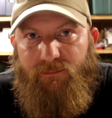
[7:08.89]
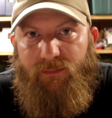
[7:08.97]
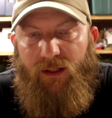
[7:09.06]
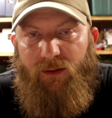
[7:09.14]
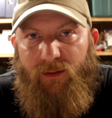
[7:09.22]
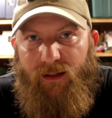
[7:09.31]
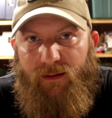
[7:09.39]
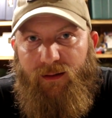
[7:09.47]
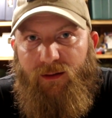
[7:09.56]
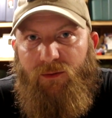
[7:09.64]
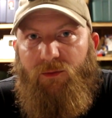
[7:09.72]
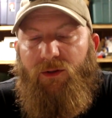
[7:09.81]
You can do
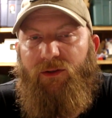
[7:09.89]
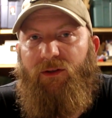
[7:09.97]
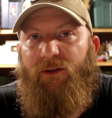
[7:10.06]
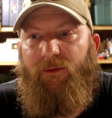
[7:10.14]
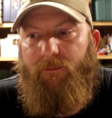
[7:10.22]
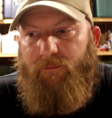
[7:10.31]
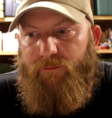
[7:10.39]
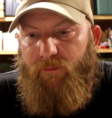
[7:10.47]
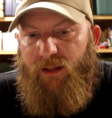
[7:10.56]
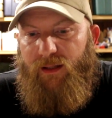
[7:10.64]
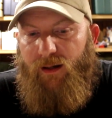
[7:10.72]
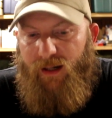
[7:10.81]
anything you want to.
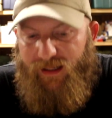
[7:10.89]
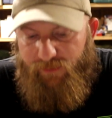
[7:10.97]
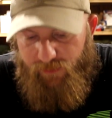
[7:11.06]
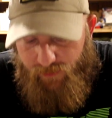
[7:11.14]
But the odds